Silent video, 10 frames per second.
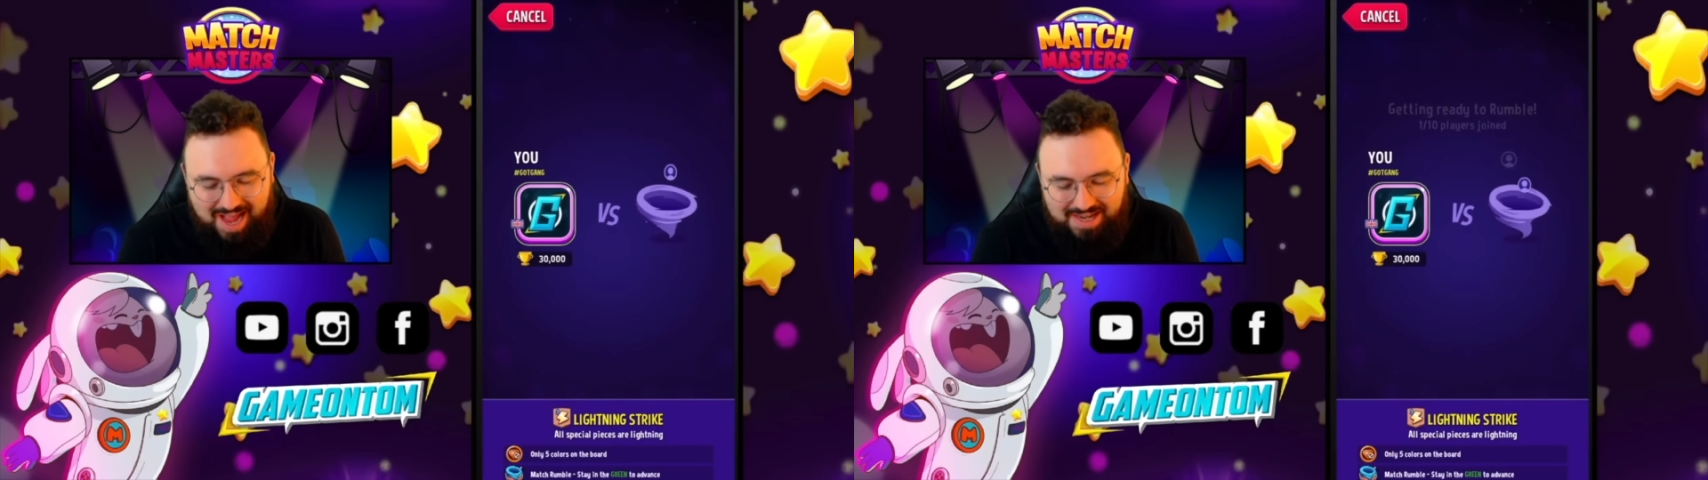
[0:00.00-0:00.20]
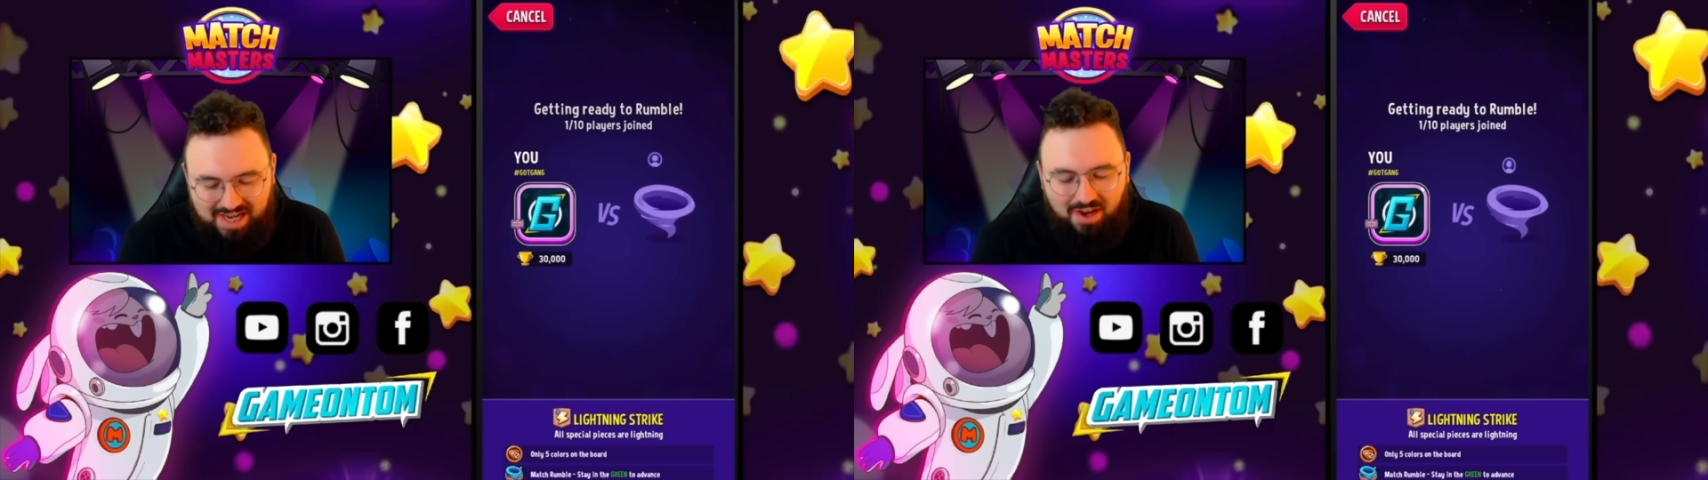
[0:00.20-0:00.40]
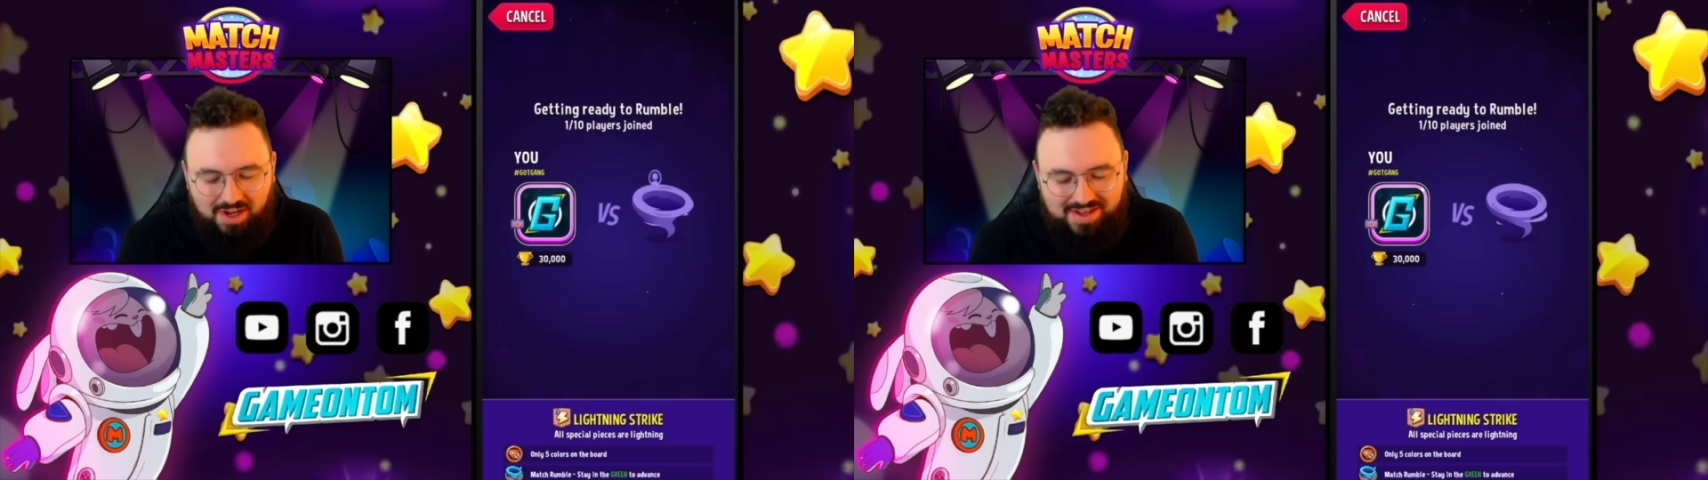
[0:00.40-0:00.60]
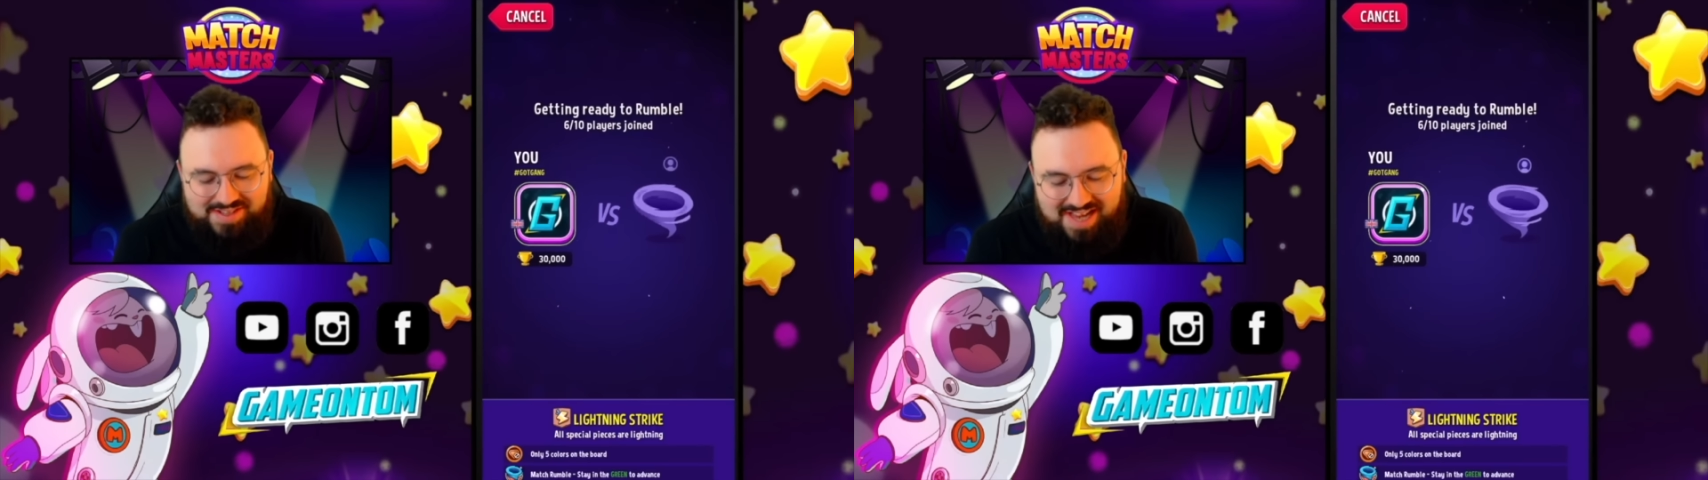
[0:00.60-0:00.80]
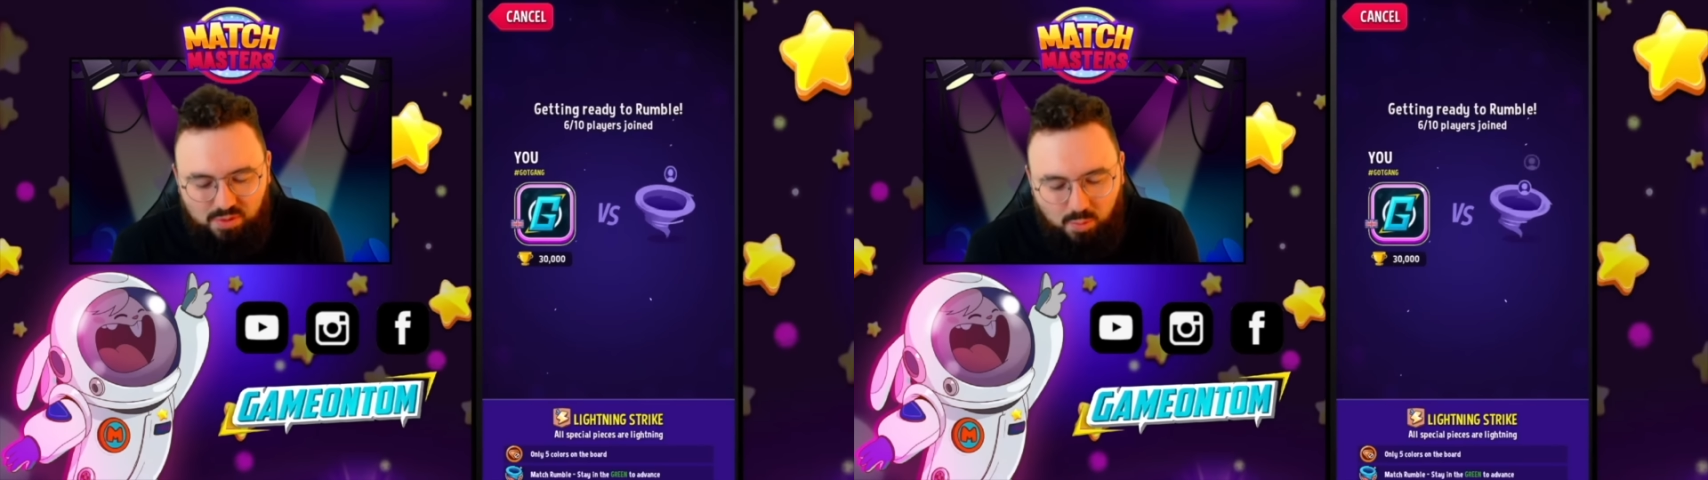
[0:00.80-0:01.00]
And uh, like
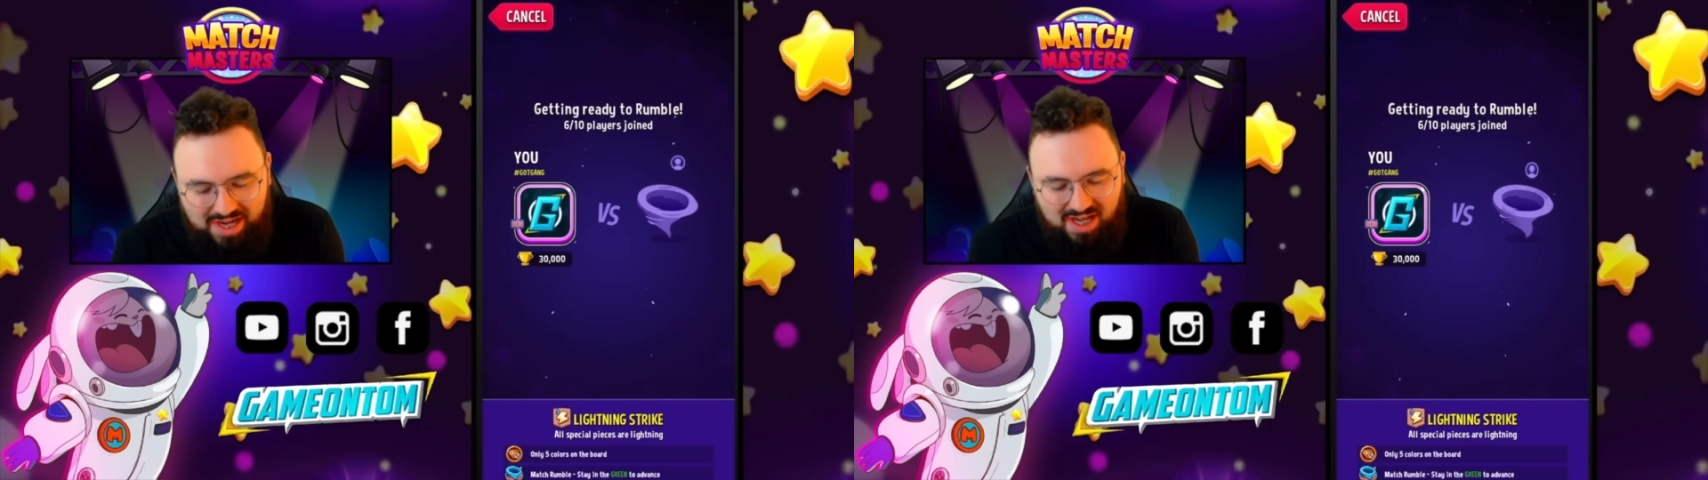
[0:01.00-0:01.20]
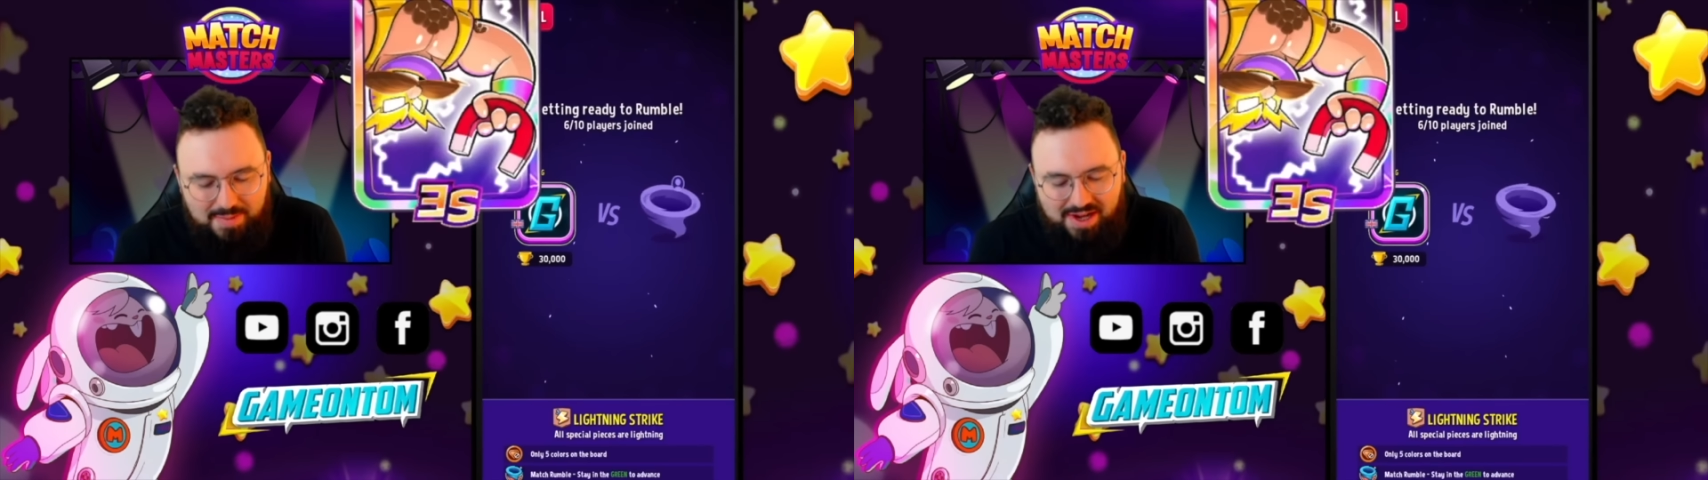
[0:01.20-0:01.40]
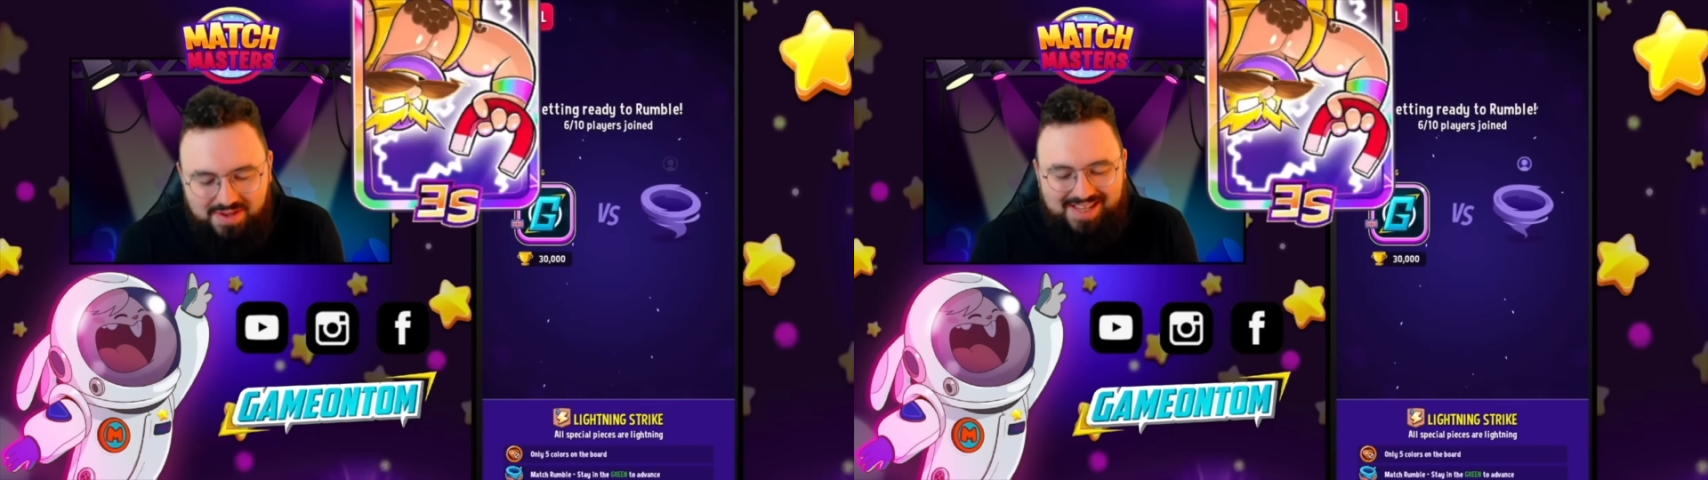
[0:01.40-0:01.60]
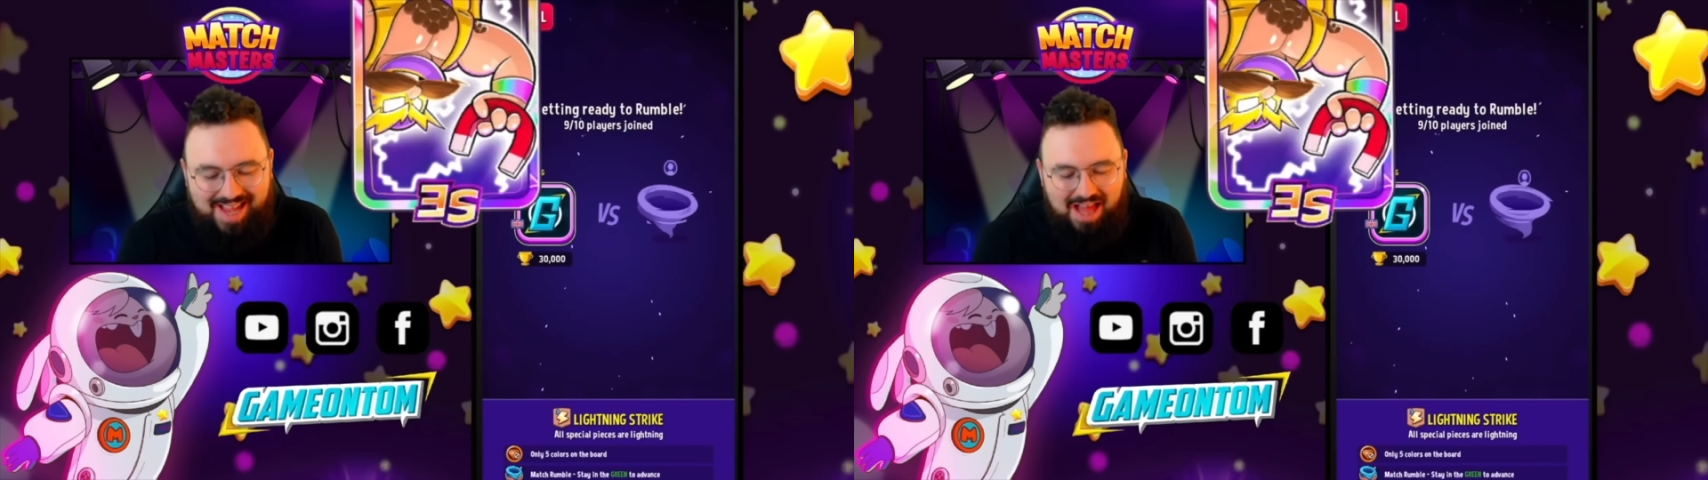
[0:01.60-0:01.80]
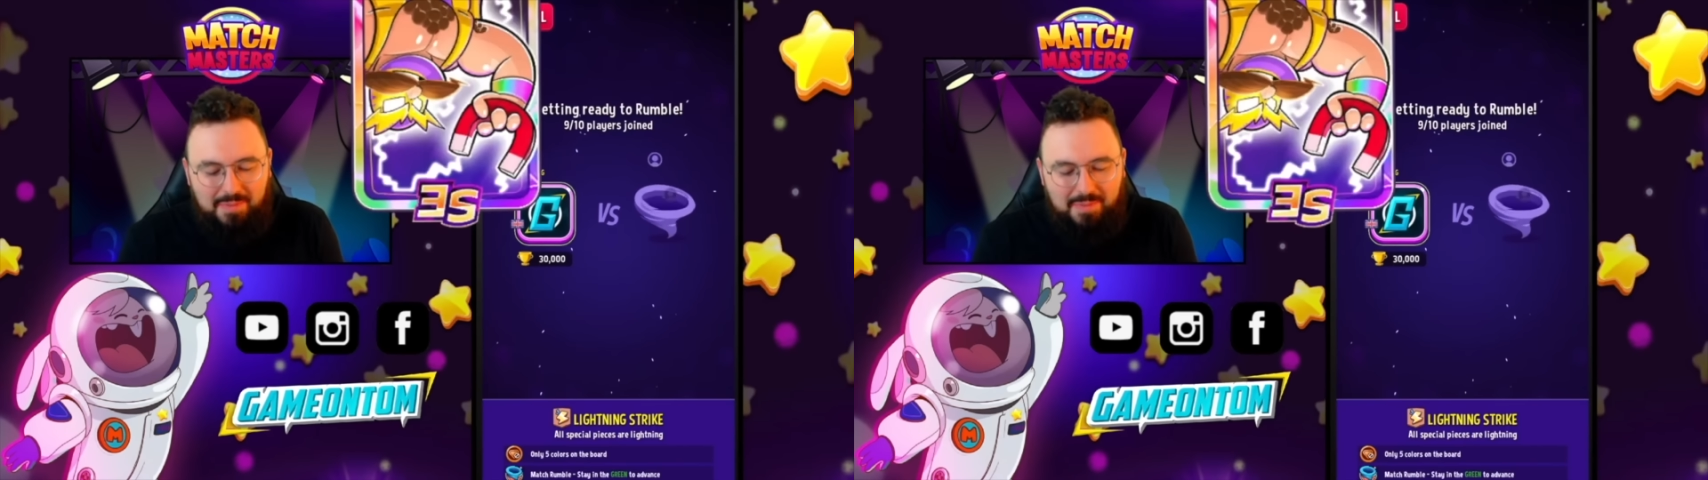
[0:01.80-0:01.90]
I said, we're going to be using